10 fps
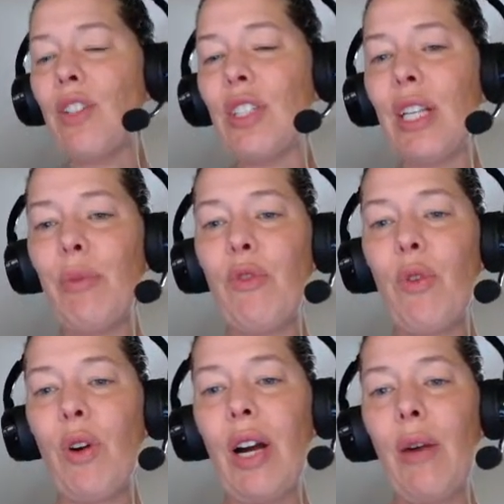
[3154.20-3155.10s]
just like
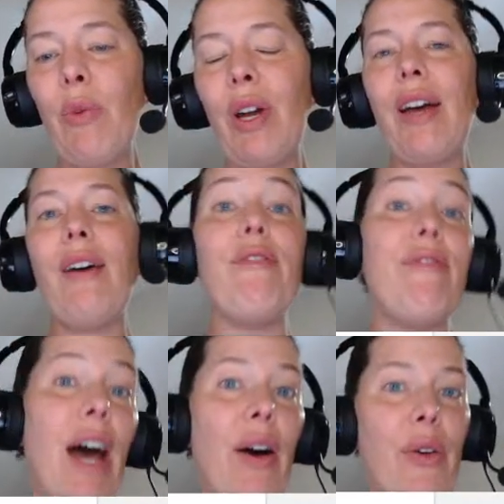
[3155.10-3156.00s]
before, I want a
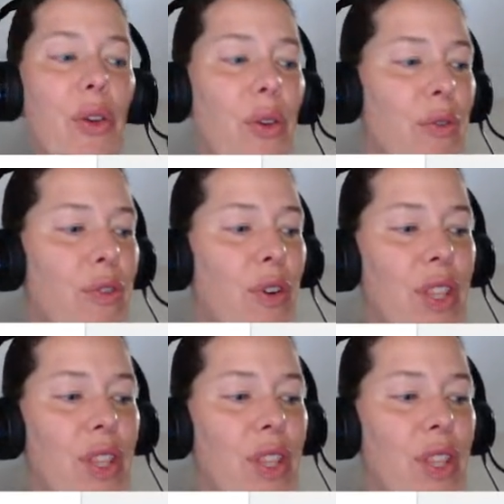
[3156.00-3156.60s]
value for